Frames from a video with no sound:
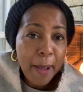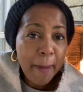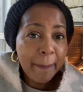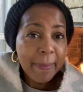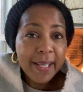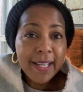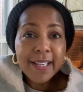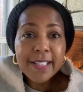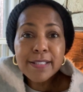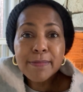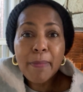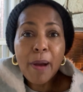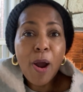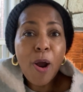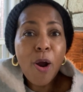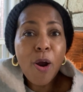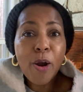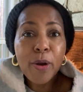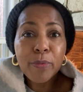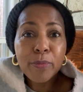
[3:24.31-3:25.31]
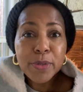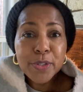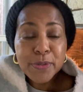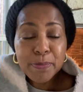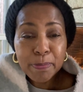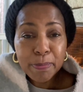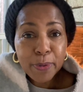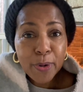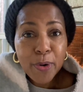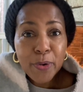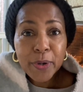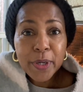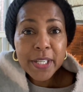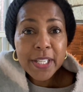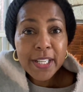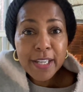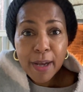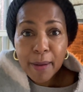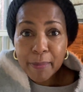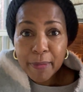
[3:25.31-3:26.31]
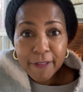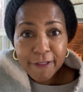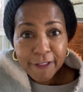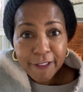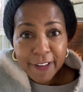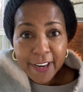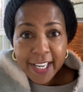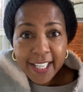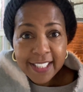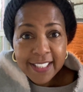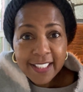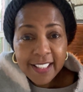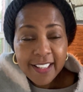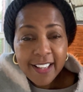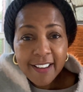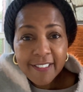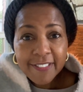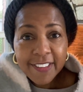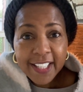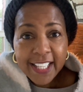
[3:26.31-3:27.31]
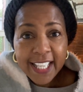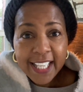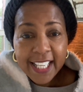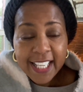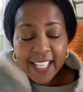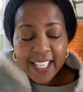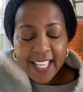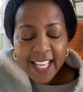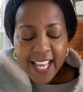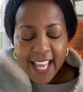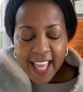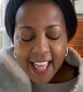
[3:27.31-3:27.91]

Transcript: because my heart was broken and I'm afraid to love again?